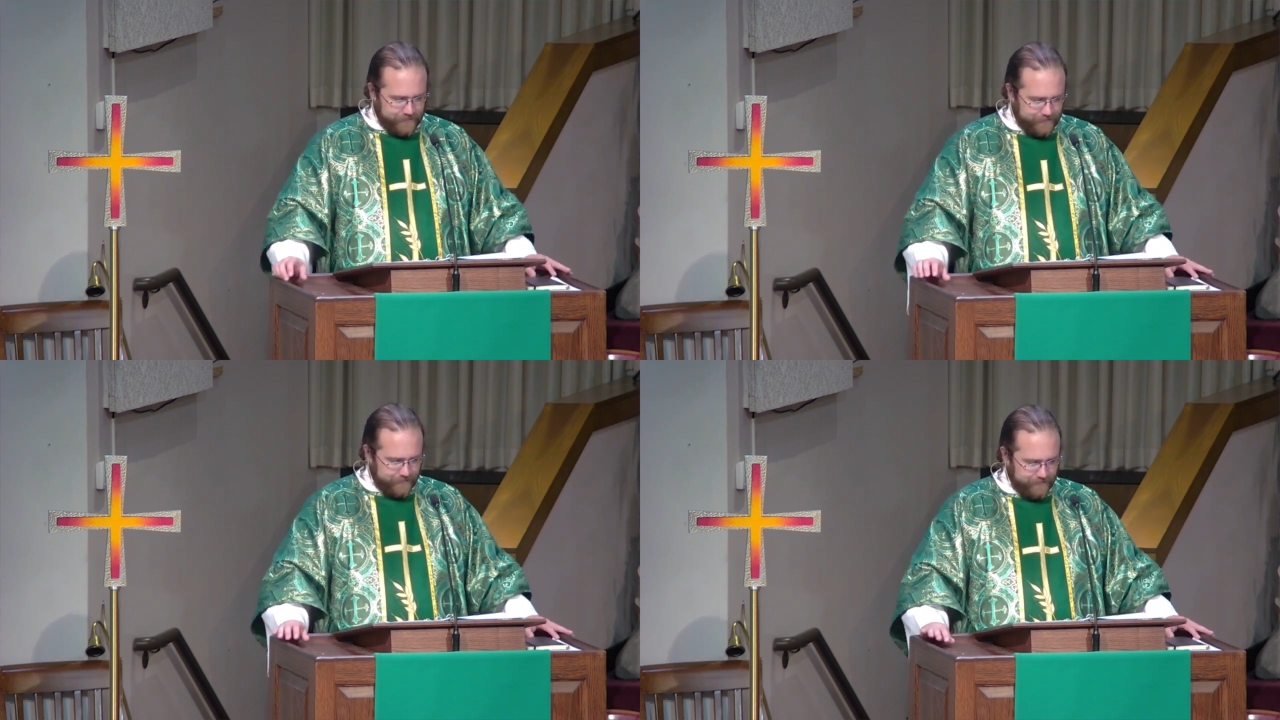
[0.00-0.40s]

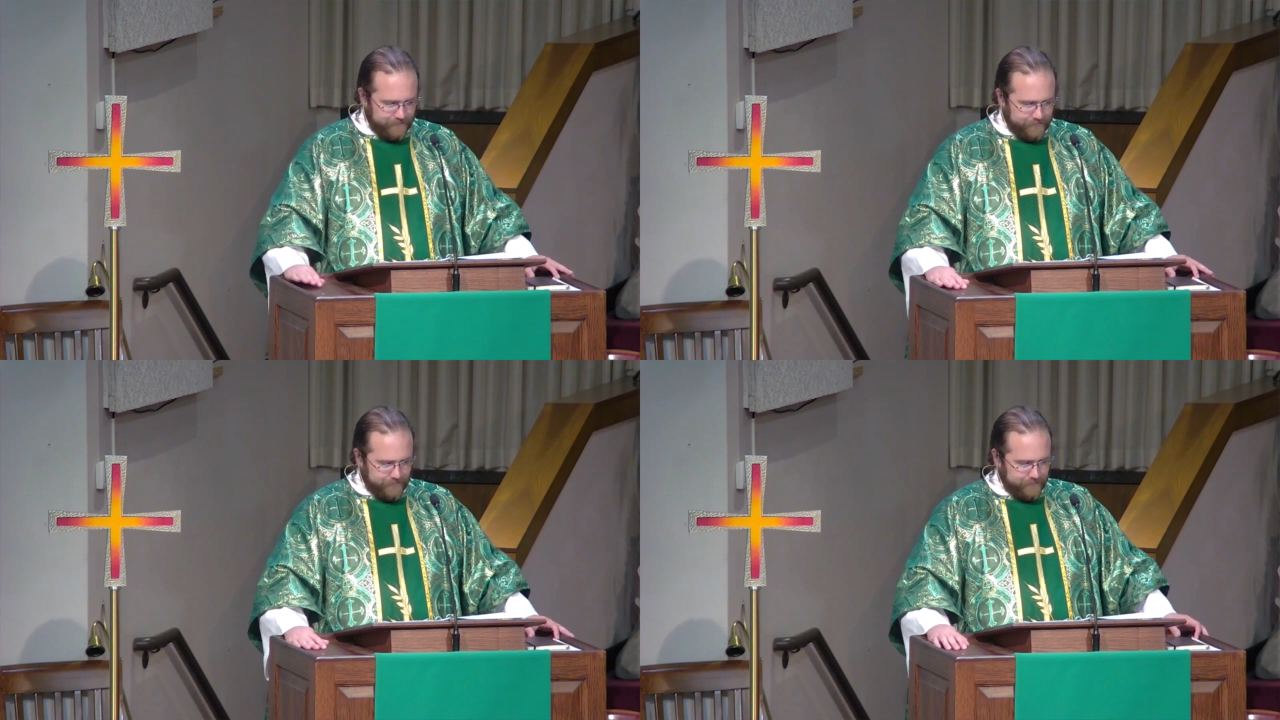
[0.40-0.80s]

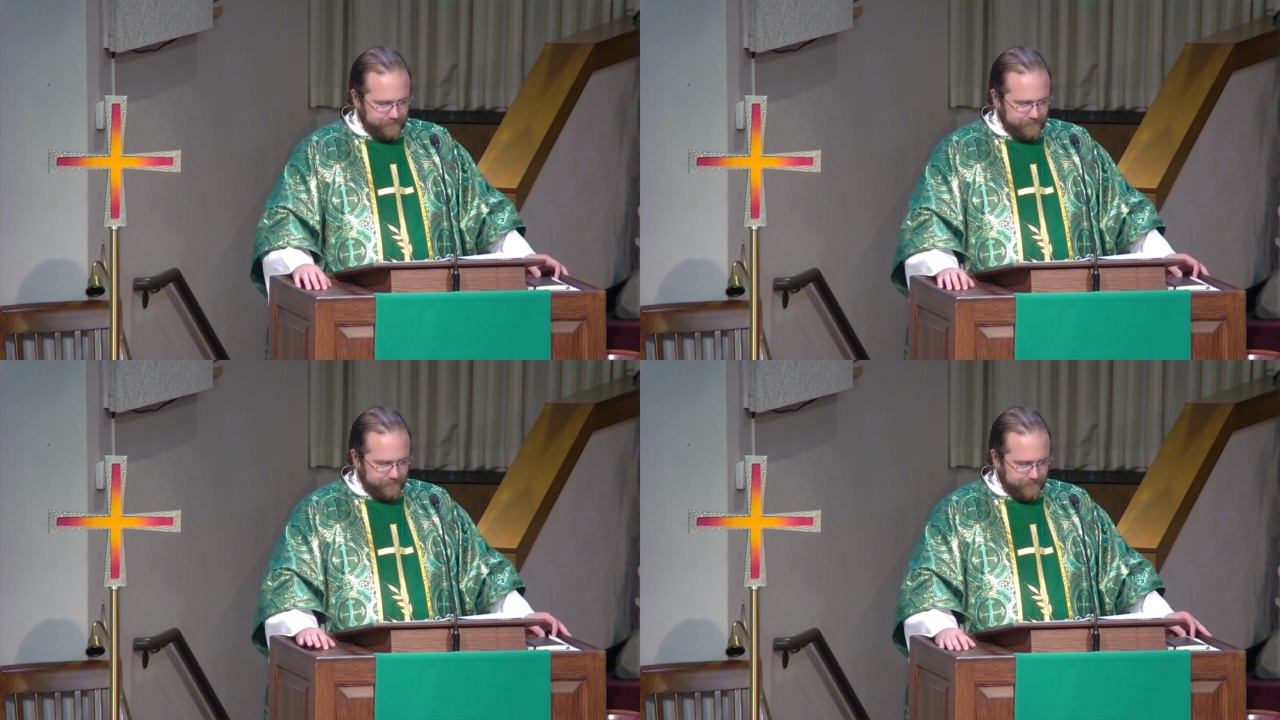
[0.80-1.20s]

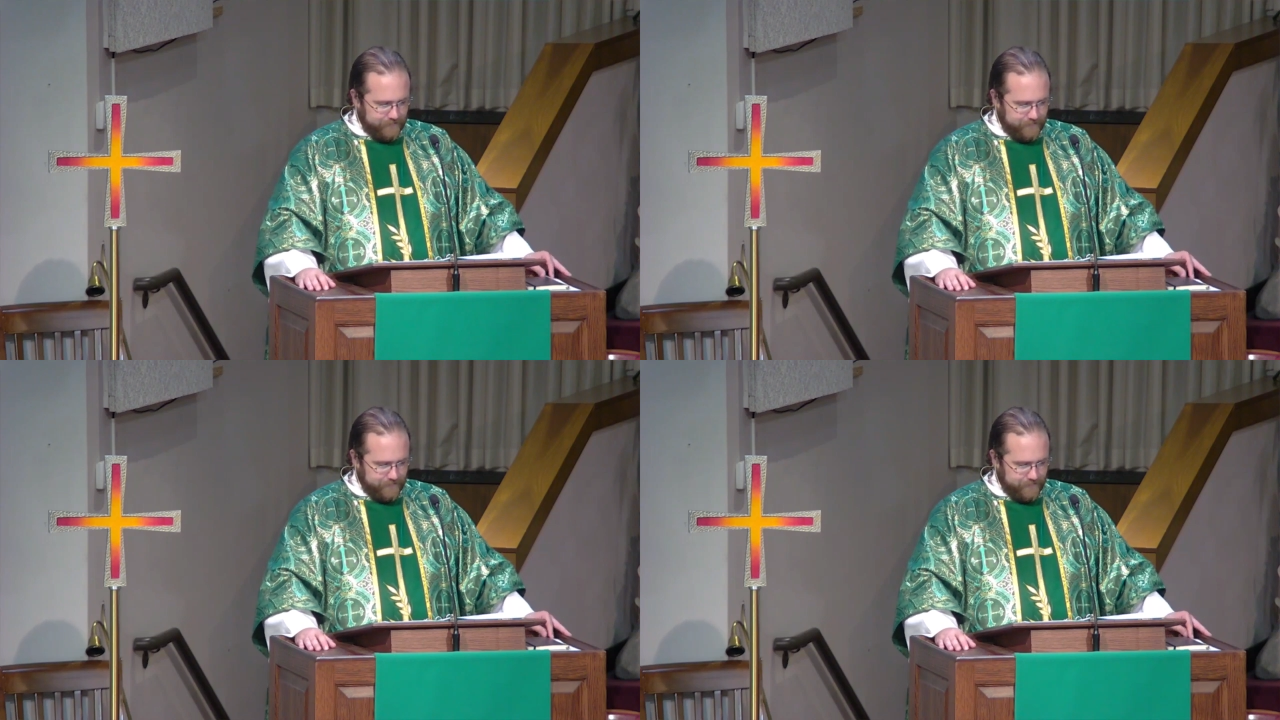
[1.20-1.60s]

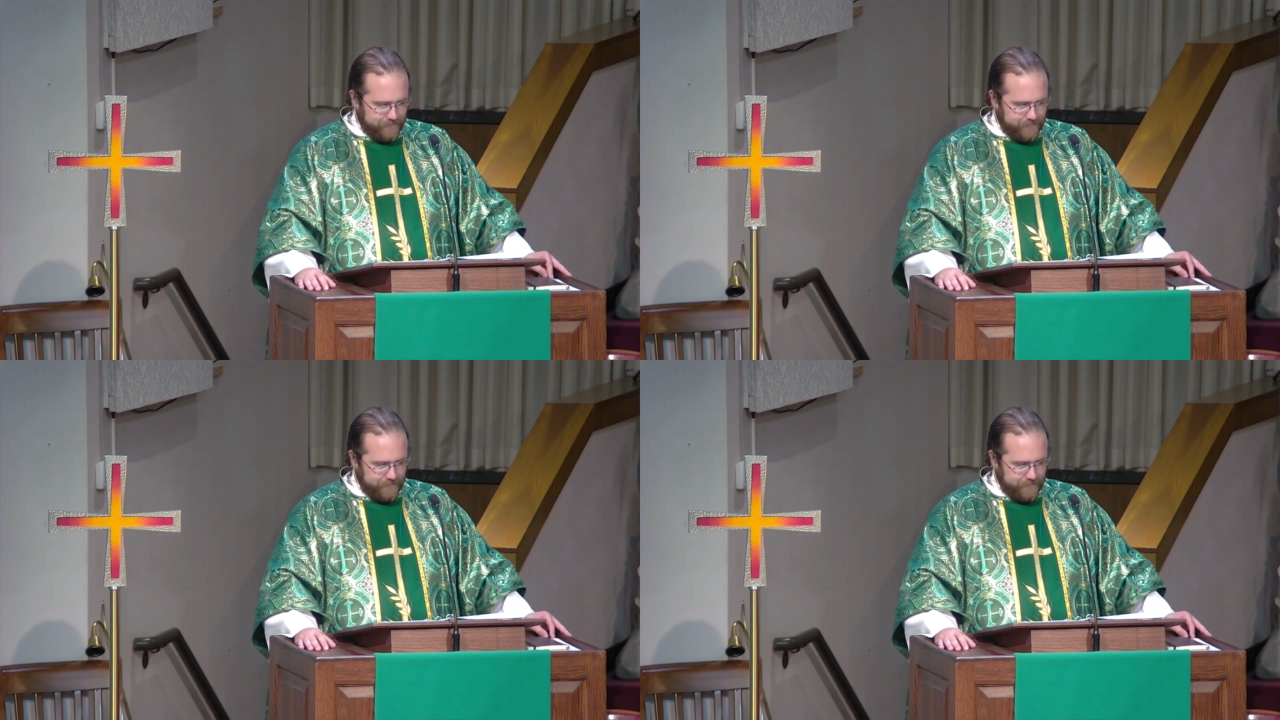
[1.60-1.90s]
[no speech]